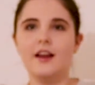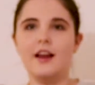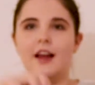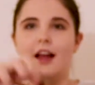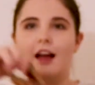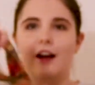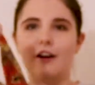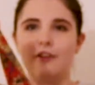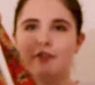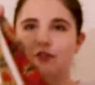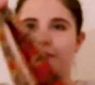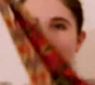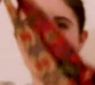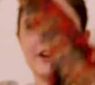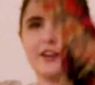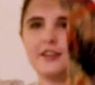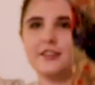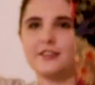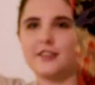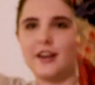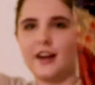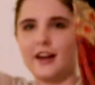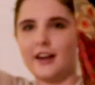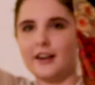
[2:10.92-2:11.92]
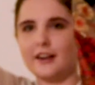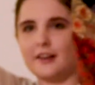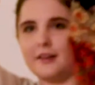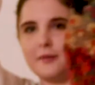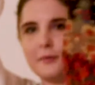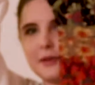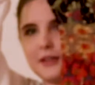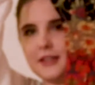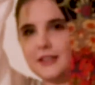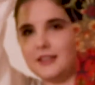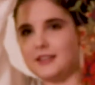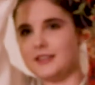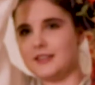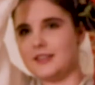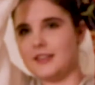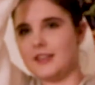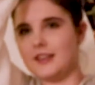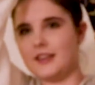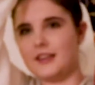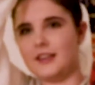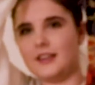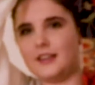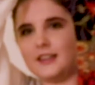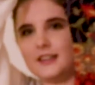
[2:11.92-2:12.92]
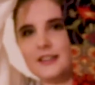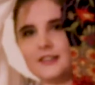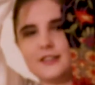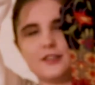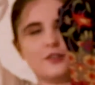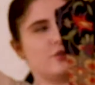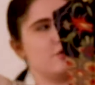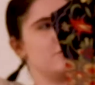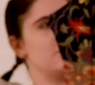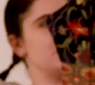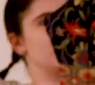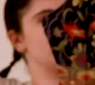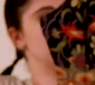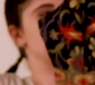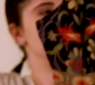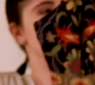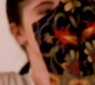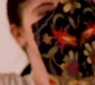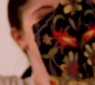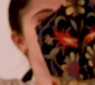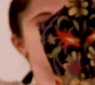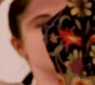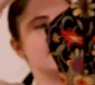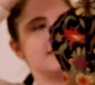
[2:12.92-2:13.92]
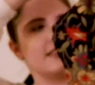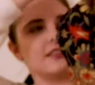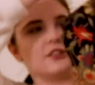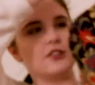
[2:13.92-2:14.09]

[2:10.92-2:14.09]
Our first item is this dress. It